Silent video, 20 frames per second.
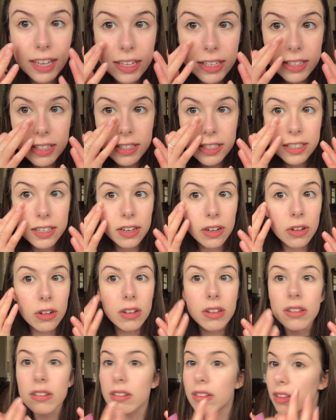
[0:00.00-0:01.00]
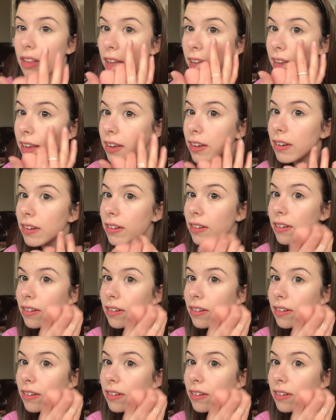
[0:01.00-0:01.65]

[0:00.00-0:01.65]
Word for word: Still, like,